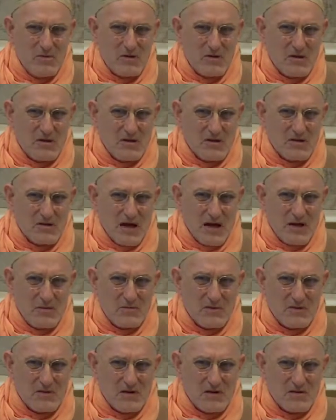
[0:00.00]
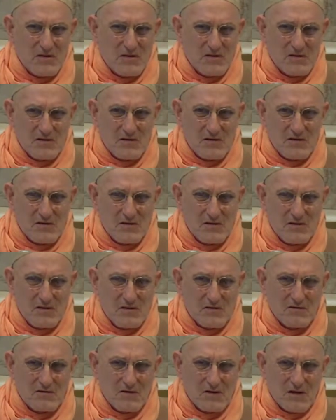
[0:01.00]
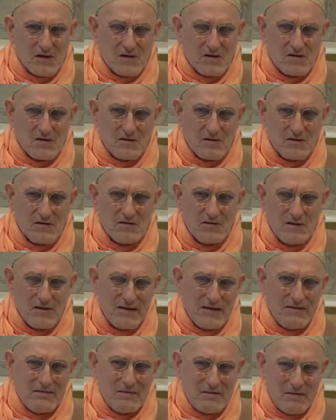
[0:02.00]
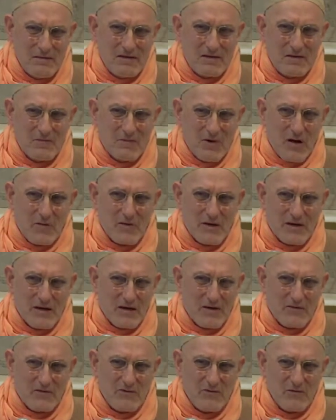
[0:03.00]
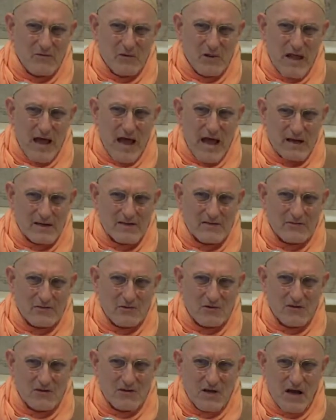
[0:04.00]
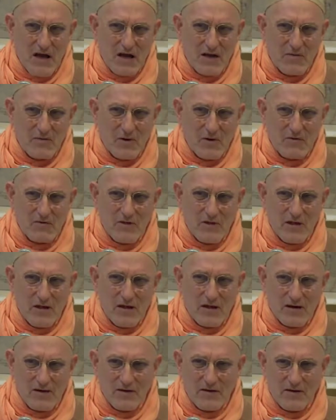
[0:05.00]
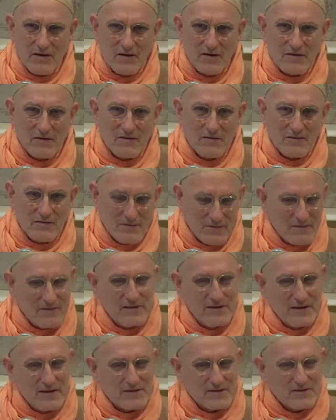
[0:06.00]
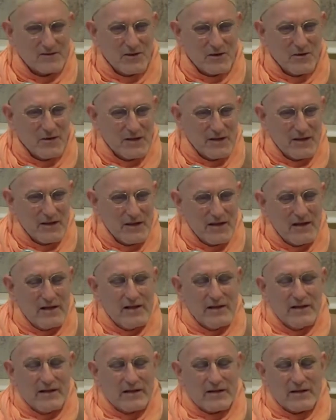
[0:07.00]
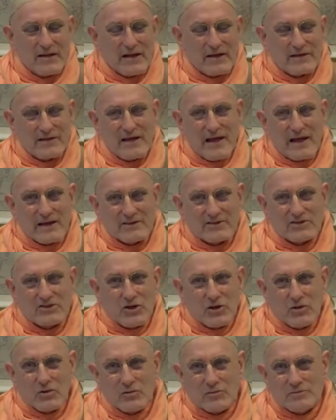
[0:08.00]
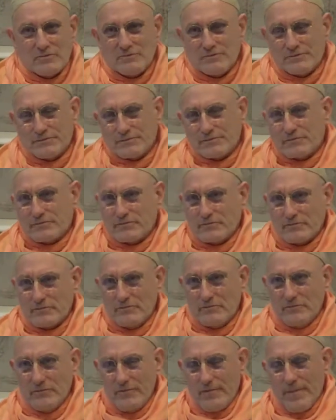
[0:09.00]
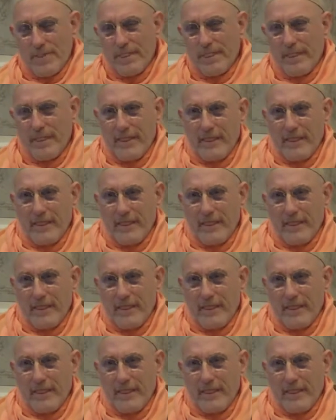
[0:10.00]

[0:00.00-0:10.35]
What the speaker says: I think they're cheaper than a dime a dozen. I think it's like, you could probably get a few lakhs for a dime over there. Yeah. Yeah, so like that. So